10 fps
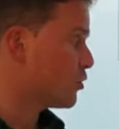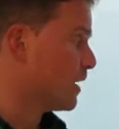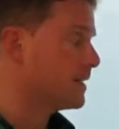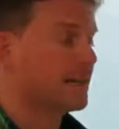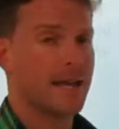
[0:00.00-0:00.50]

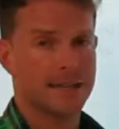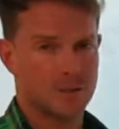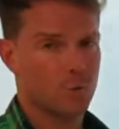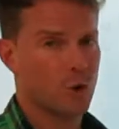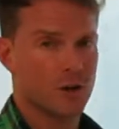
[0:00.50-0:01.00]
try to guess
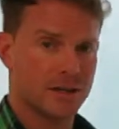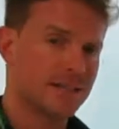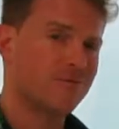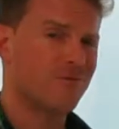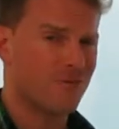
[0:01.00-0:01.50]
the word.
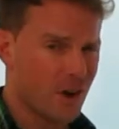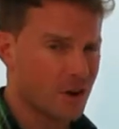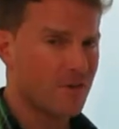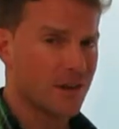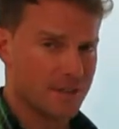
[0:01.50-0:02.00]
It's
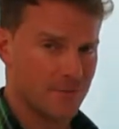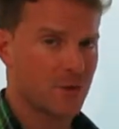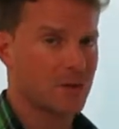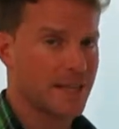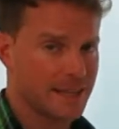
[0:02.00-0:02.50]
very, very
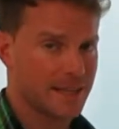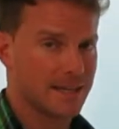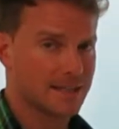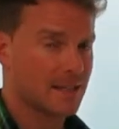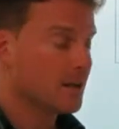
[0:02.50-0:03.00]
difficult like
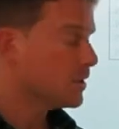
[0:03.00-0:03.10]
this.